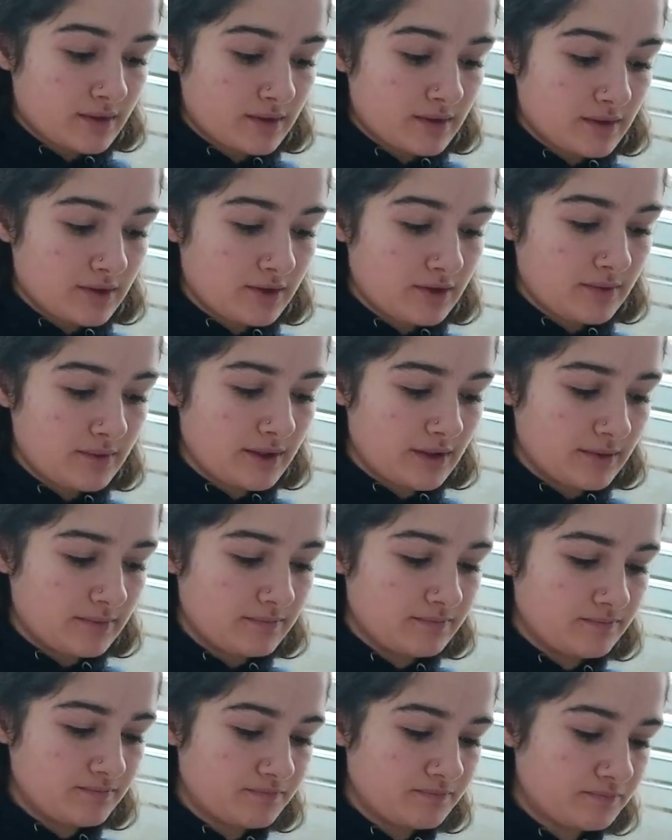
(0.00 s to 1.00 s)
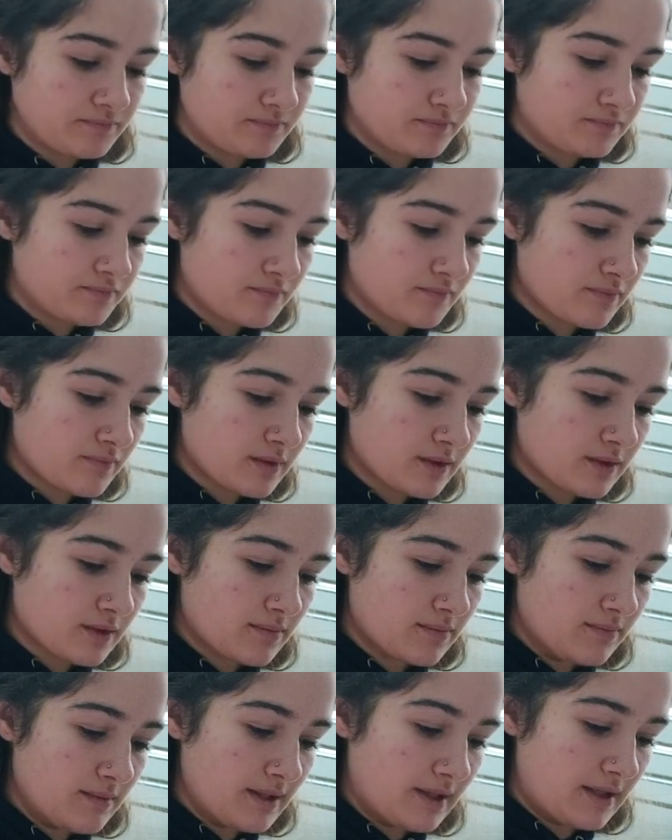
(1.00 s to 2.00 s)
So here we are,
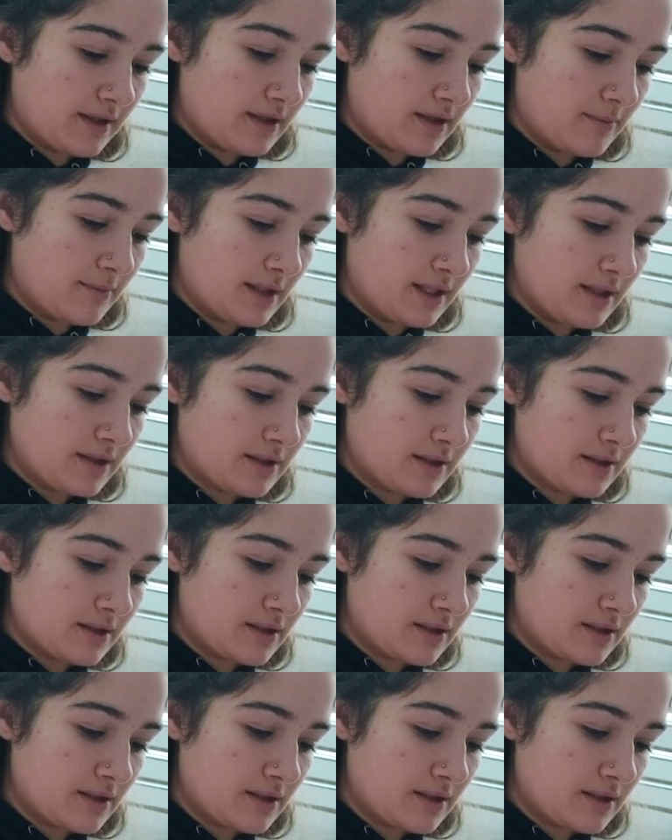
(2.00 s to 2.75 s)
making a comeback.